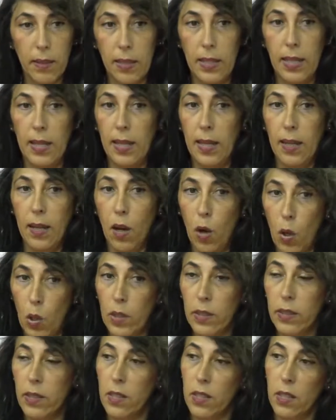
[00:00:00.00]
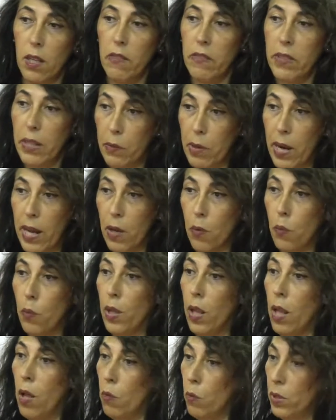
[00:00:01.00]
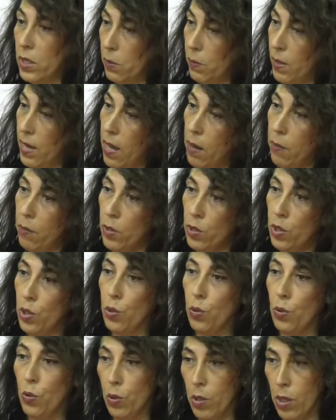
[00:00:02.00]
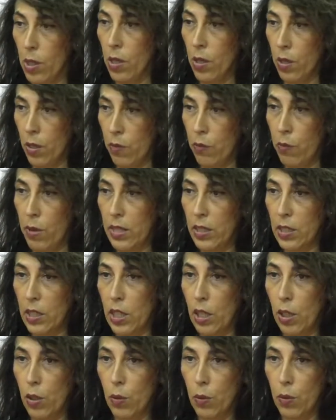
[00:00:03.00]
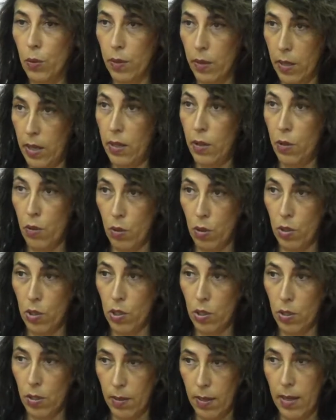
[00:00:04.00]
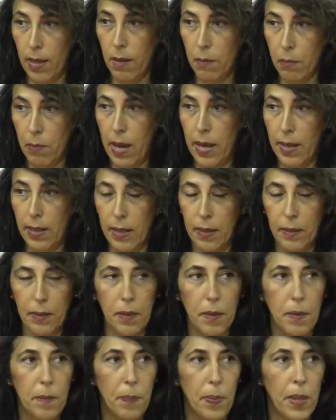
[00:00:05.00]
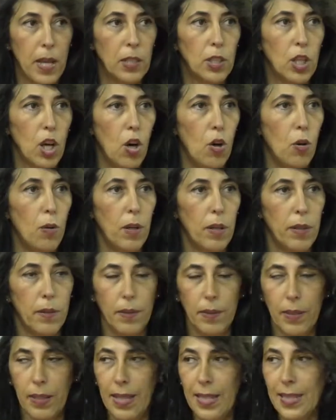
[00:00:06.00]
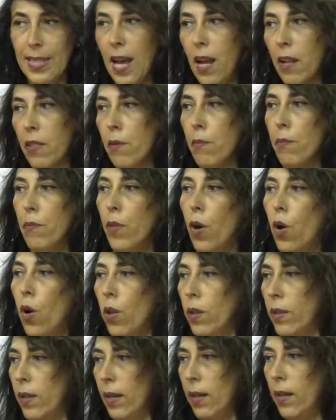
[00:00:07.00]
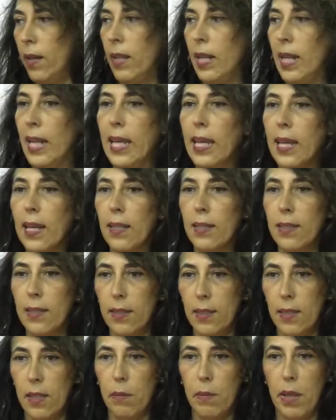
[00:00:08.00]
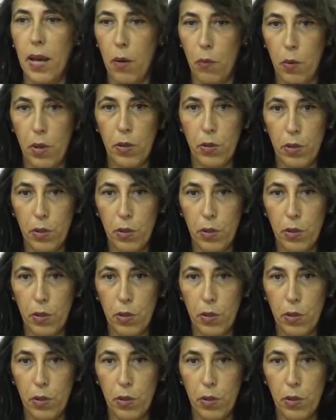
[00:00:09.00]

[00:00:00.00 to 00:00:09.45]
The holders of the REC will always be able to rescue the euros that are back in. So these are all the legal system that we're